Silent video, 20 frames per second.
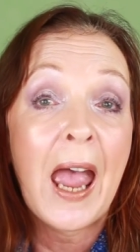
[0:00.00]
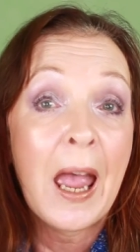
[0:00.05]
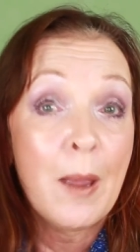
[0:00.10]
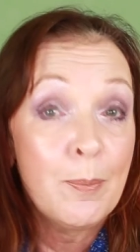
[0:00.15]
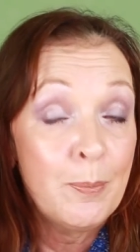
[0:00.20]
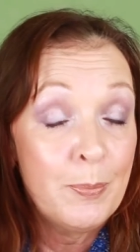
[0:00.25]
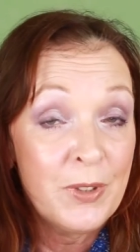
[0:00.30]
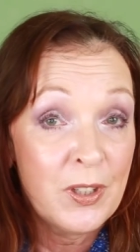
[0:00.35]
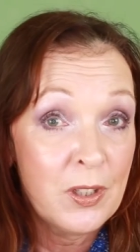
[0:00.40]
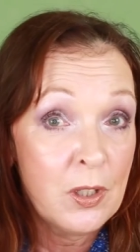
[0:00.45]

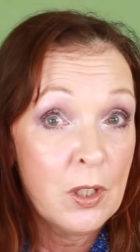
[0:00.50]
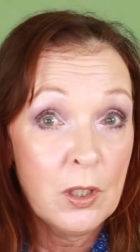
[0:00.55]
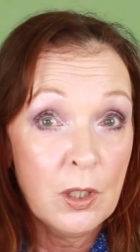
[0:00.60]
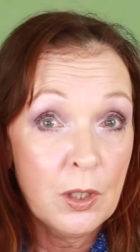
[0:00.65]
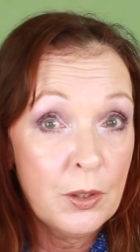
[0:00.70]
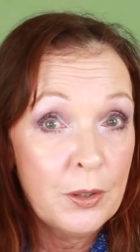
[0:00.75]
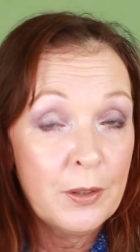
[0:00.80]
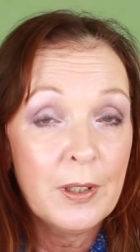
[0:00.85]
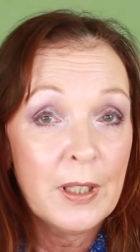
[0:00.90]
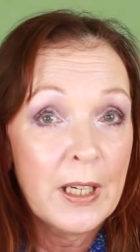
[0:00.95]

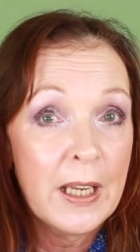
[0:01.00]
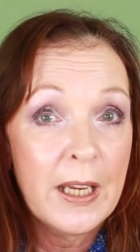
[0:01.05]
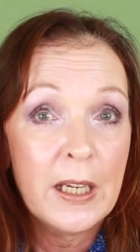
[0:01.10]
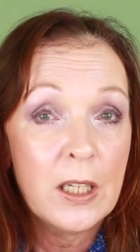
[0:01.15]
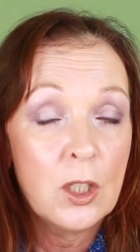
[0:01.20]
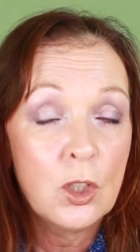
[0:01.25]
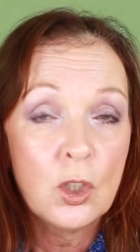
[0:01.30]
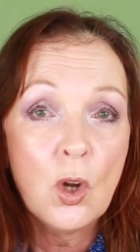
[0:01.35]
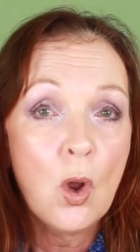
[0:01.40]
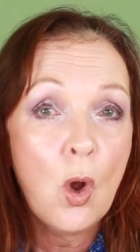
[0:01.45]

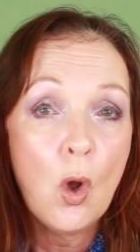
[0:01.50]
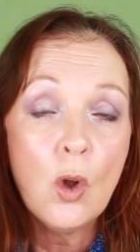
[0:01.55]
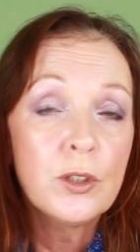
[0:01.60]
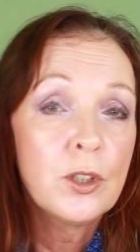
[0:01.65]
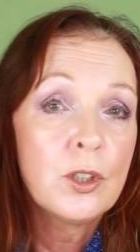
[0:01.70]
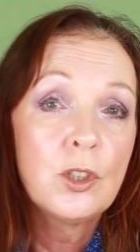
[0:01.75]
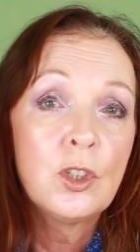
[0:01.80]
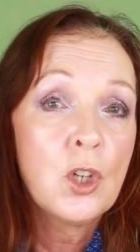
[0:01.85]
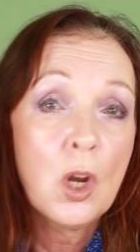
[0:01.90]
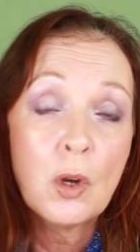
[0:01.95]
absolutely
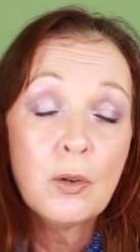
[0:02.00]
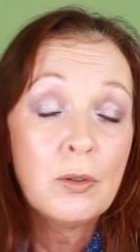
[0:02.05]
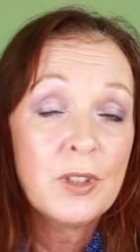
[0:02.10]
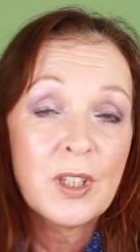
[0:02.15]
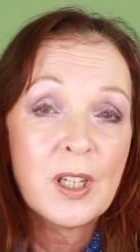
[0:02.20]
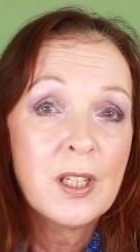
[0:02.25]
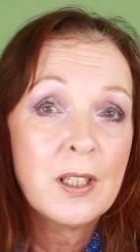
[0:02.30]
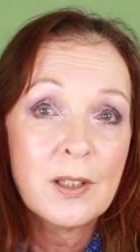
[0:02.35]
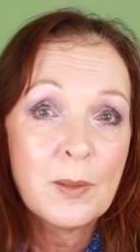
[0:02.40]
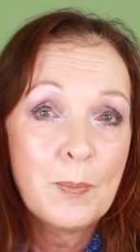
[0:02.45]
not
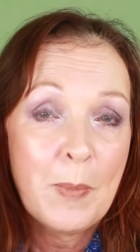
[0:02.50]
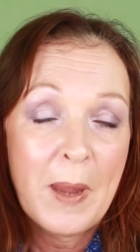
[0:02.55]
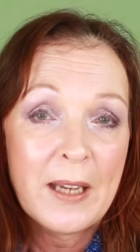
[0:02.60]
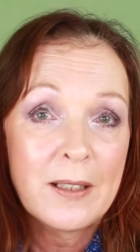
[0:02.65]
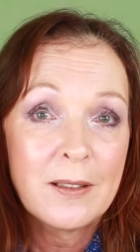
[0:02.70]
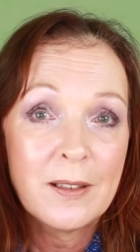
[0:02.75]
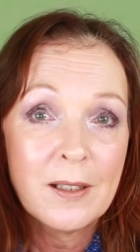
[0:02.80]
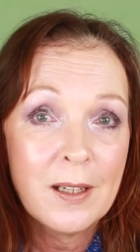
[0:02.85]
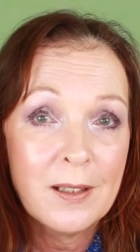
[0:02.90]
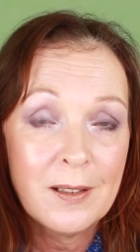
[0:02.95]
don't expect